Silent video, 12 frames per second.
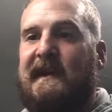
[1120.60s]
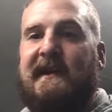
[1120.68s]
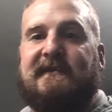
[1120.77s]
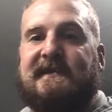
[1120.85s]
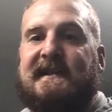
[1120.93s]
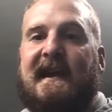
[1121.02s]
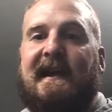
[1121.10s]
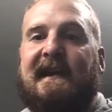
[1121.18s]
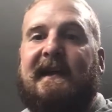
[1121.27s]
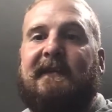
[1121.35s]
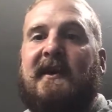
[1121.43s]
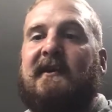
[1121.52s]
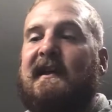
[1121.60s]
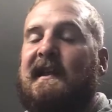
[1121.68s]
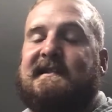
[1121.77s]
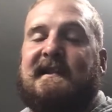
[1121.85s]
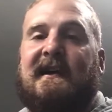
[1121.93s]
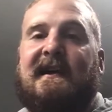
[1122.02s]
just kind of keep going.
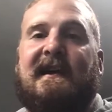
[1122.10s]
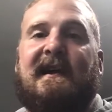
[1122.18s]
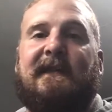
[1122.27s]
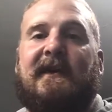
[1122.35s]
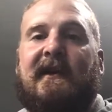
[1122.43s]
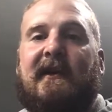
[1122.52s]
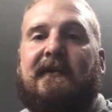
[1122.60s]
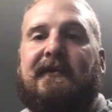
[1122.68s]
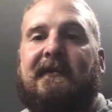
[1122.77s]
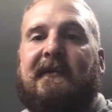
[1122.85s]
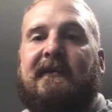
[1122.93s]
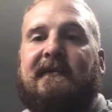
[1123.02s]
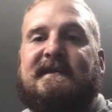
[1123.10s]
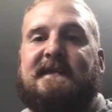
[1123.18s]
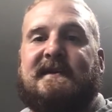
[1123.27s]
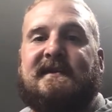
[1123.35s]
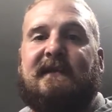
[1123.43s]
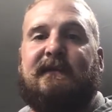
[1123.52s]
That's a lot of ammo to go through,
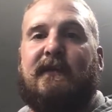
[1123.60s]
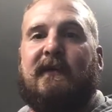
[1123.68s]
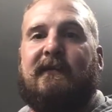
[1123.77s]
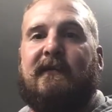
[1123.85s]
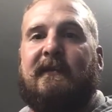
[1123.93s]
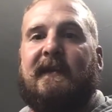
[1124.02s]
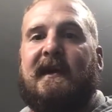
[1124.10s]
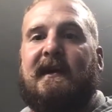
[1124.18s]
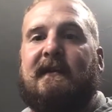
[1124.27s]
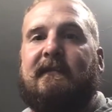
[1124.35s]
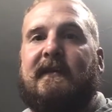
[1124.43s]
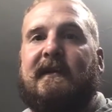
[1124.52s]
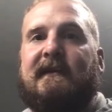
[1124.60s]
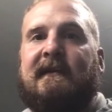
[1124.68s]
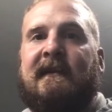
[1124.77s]
especially in 44 mag. But